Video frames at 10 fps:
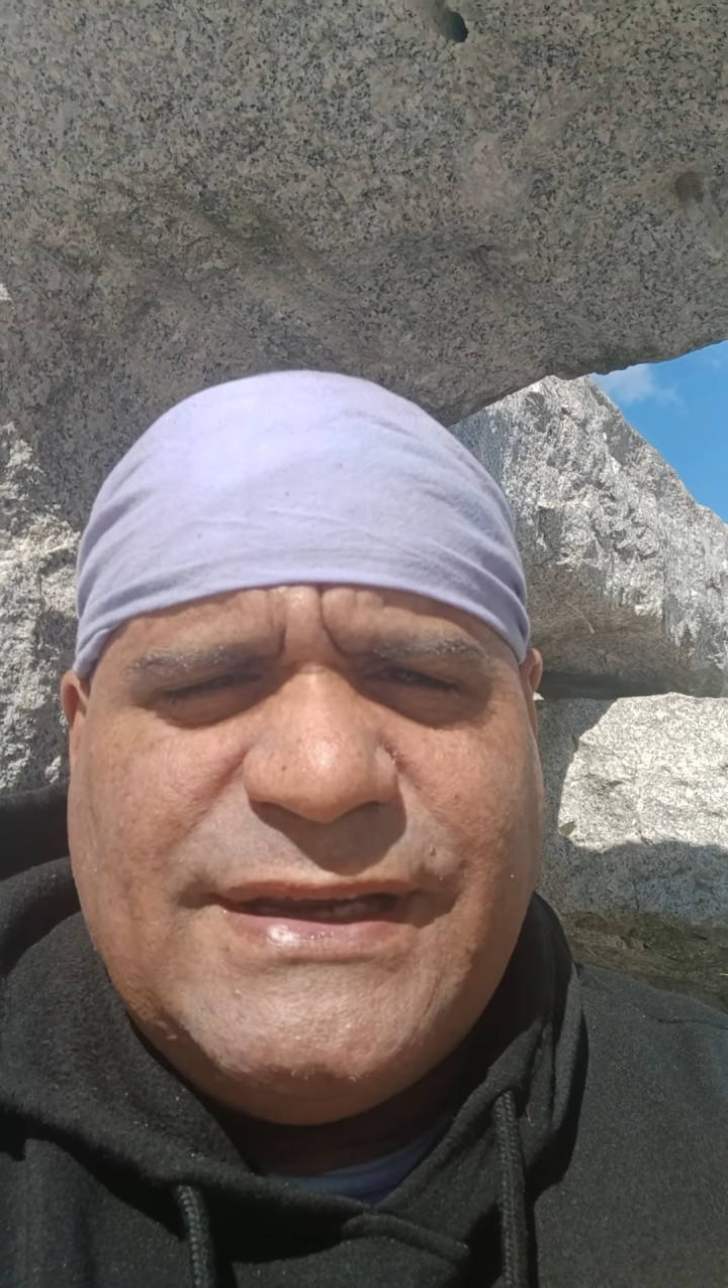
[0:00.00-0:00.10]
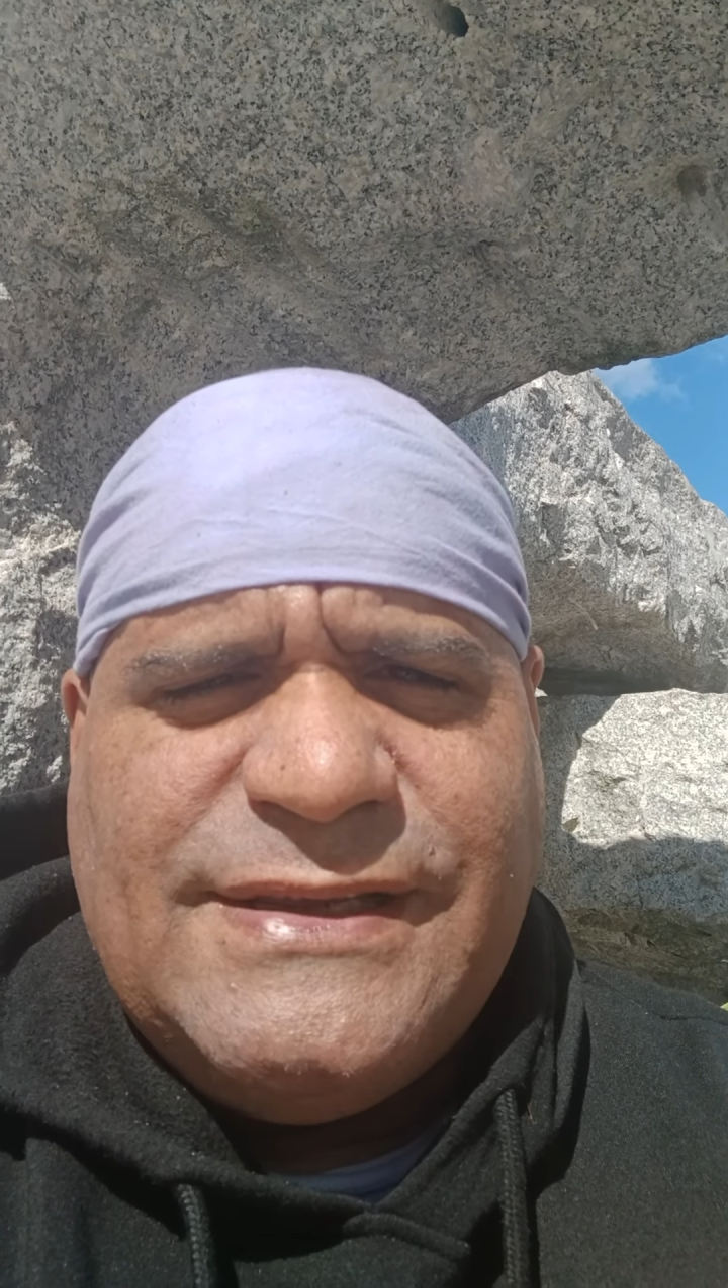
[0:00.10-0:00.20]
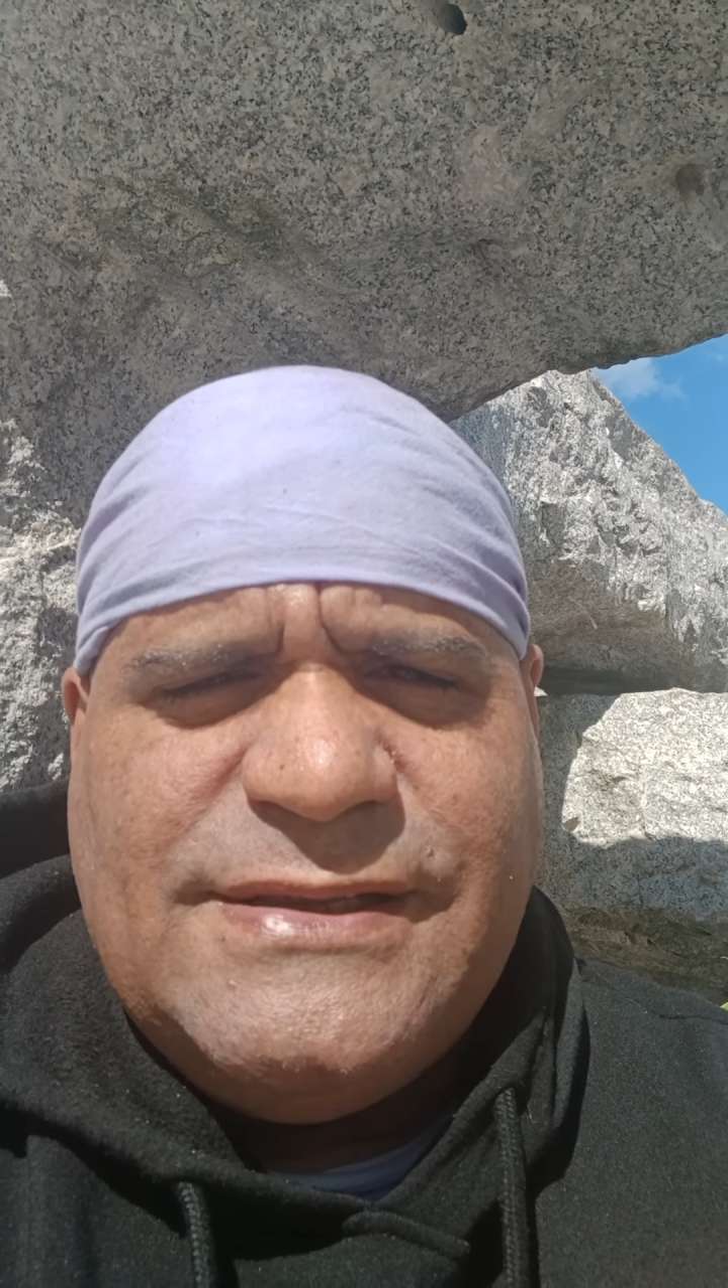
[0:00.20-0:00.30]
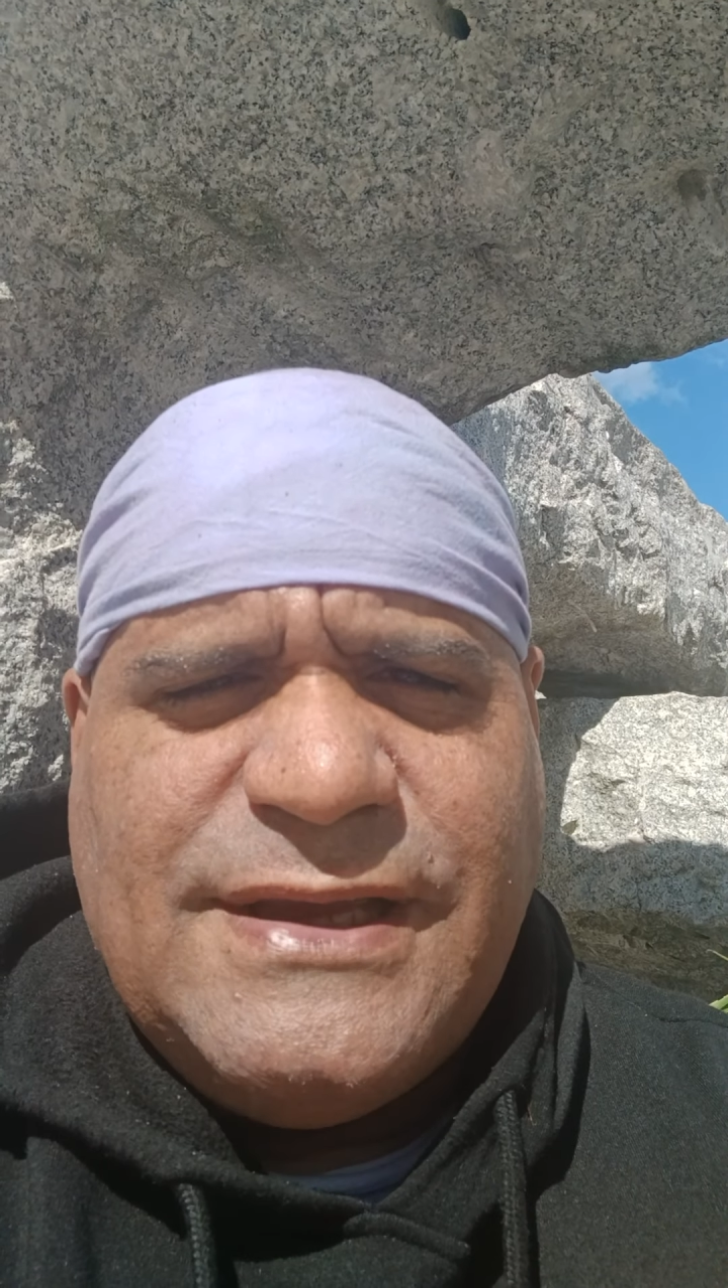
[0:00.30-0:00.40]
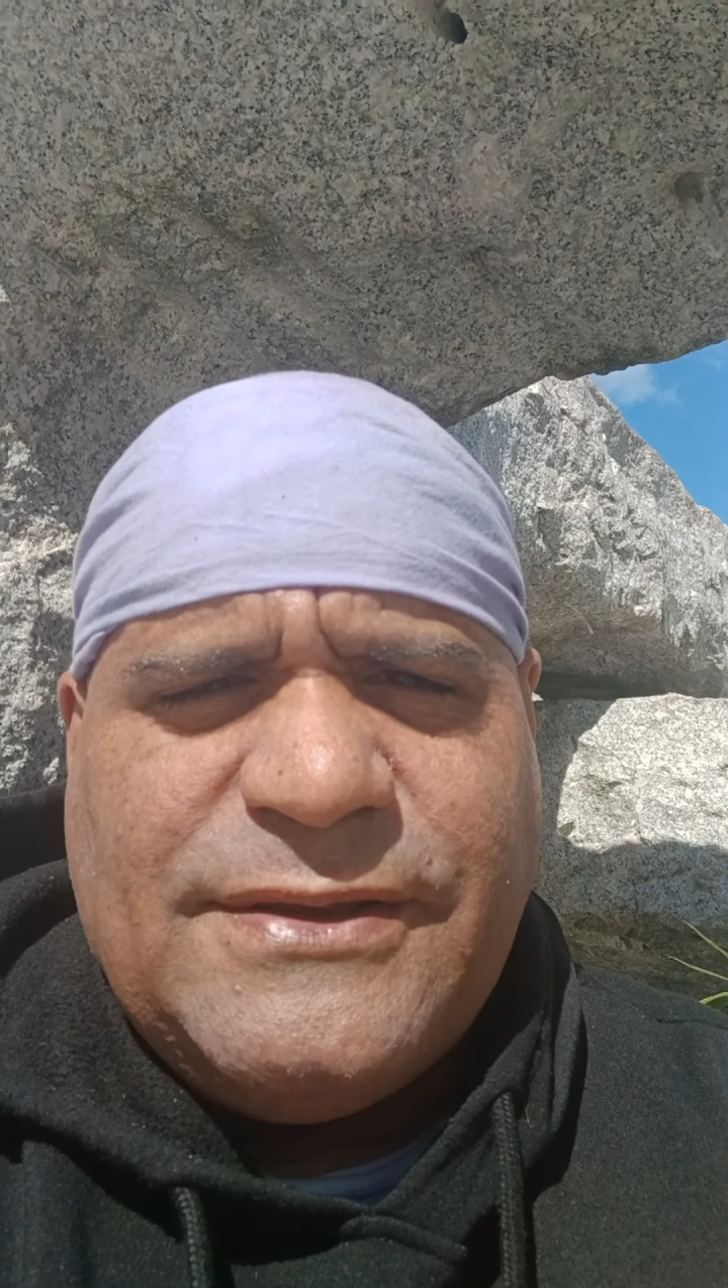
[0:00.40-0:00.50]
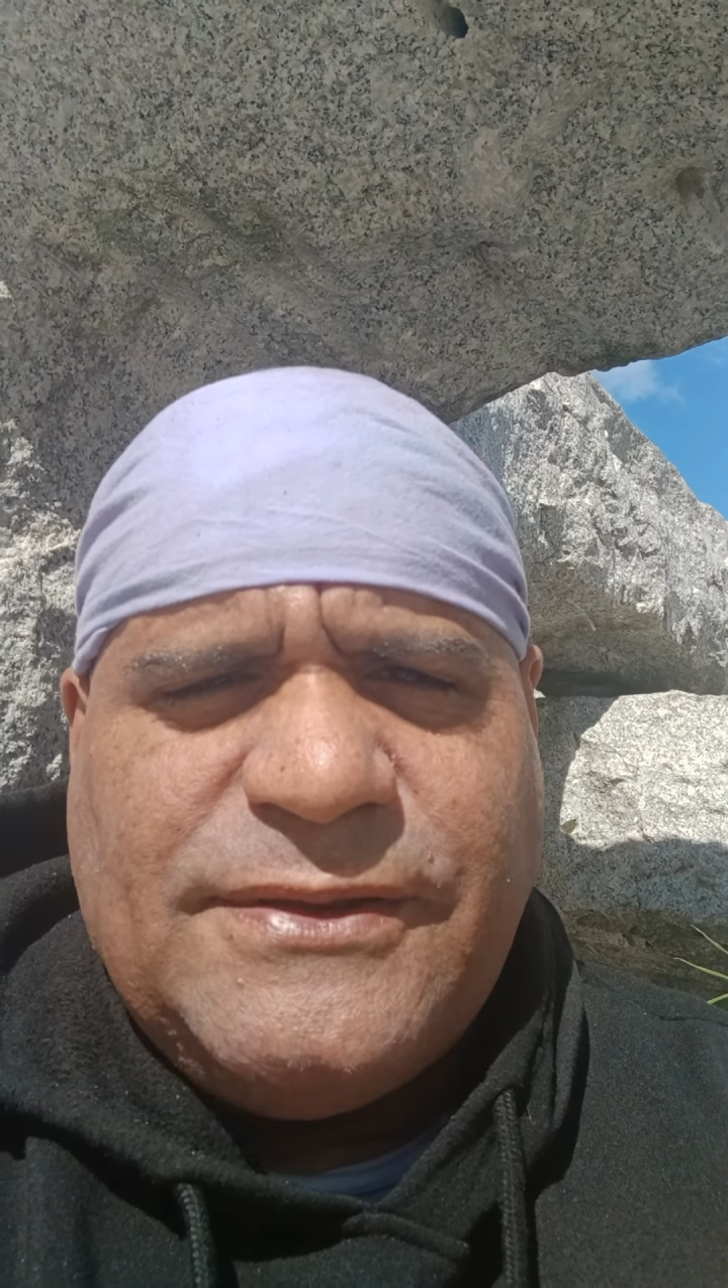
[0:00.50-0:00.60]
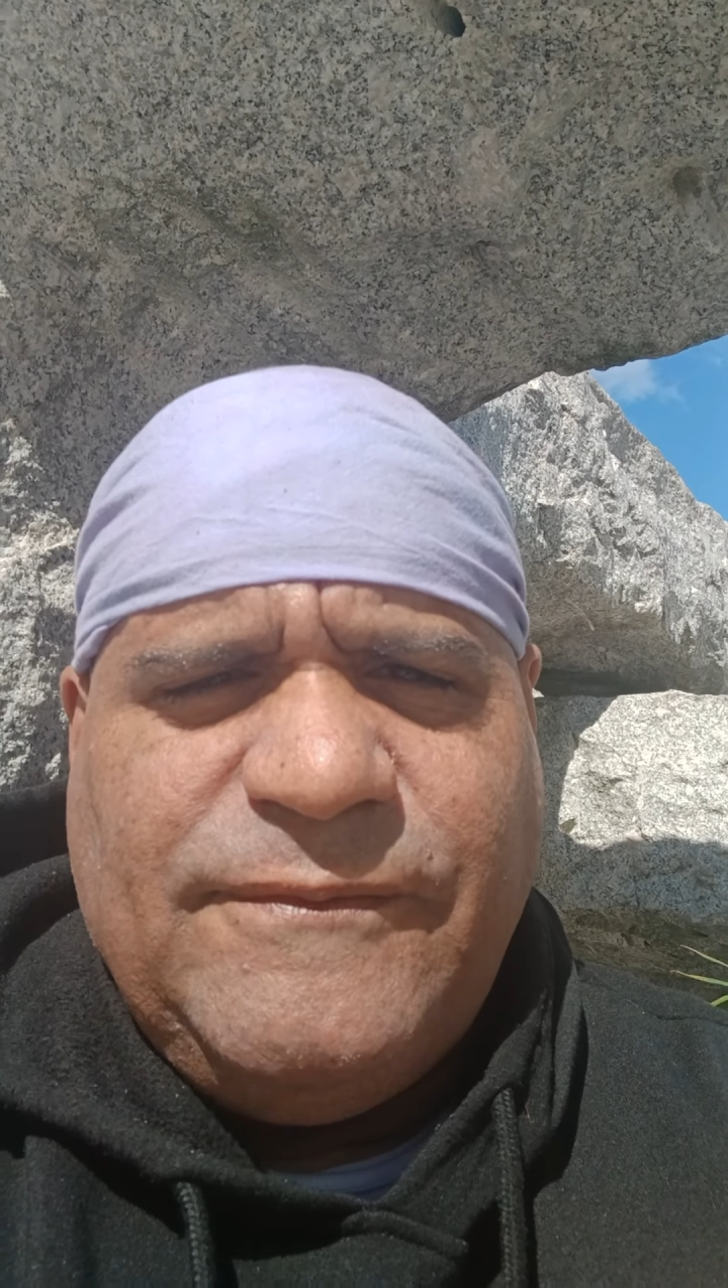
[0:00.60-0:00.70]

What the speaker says: in-depth